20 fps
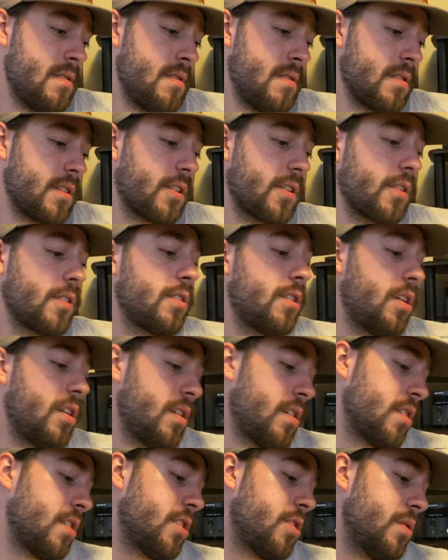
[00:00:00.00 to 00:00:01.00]

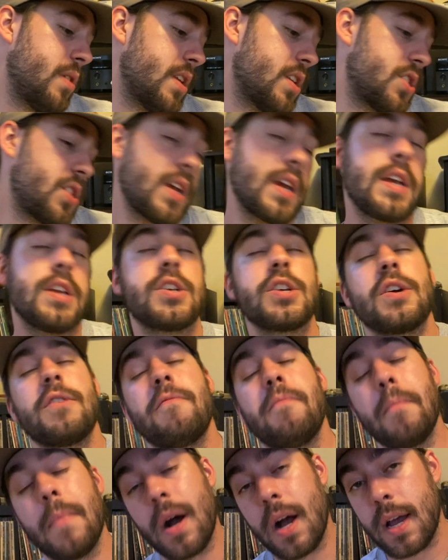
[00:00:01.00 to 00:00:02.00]
Girl, You Need a Change of
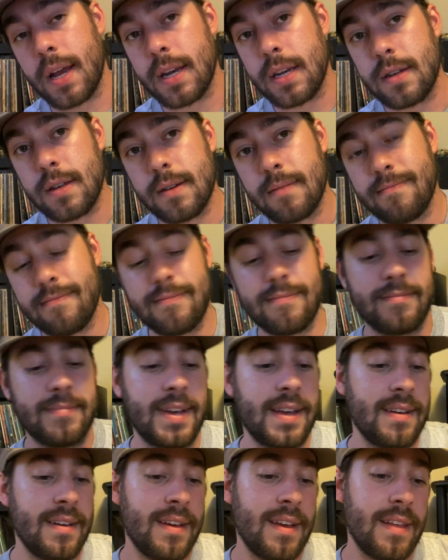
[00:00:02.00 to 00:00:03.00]
Mind.
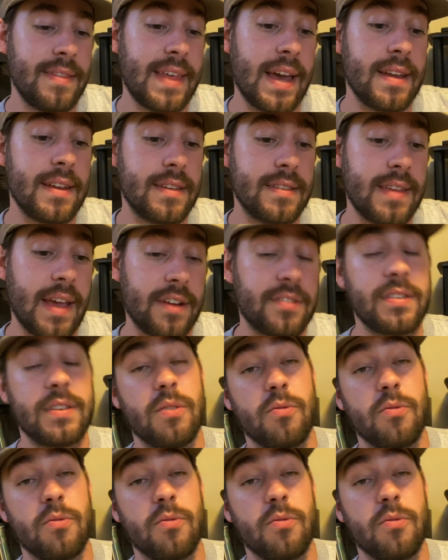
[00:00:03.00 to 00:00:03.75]
That is actually a